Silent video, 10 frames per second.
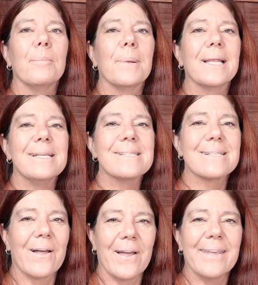Please
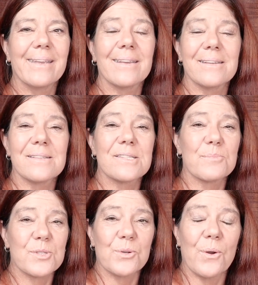like and
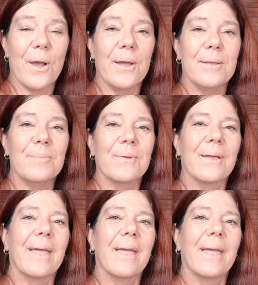subscribe,